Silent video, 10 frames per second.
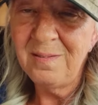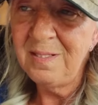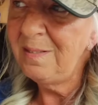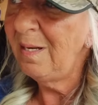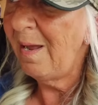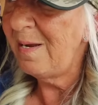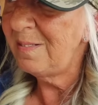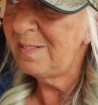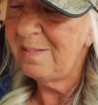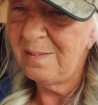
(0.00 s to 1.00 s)

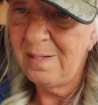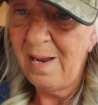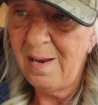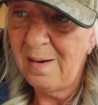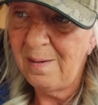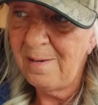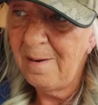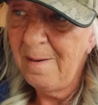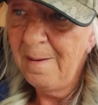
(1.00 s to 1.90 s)
delight, and